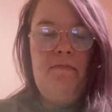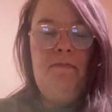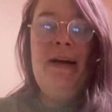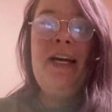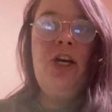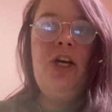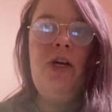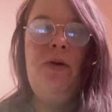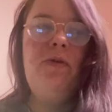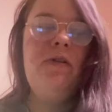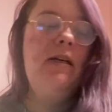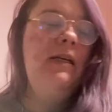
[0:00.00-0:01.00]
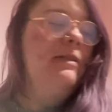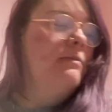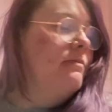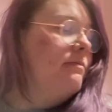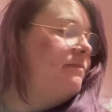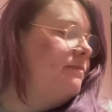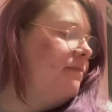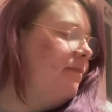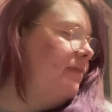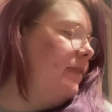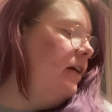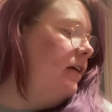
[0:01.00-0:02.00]
mega cute.
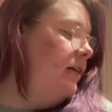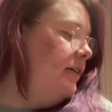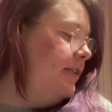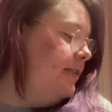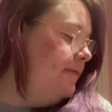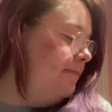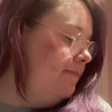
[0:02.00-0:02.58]
And